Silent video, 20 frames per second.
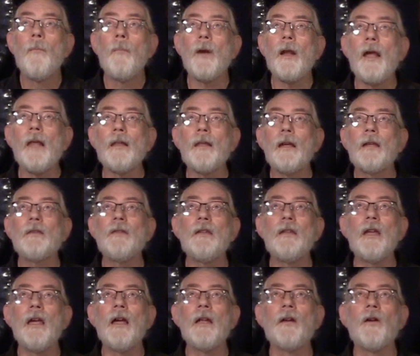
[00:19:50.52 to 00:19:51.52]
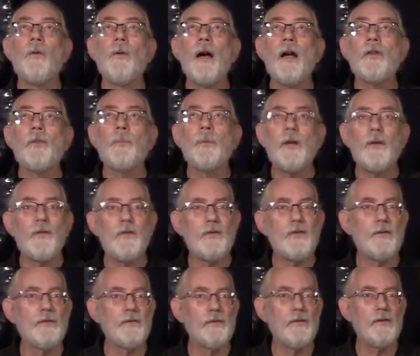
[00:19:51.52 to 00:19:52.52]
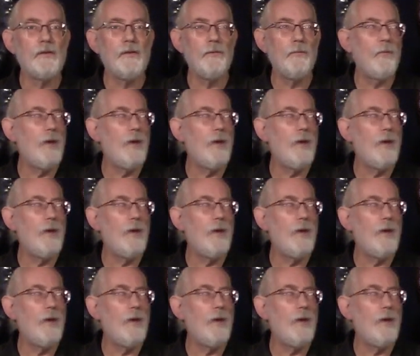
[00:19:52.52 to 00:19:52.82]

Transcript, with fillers: But I like the NOS because it's a little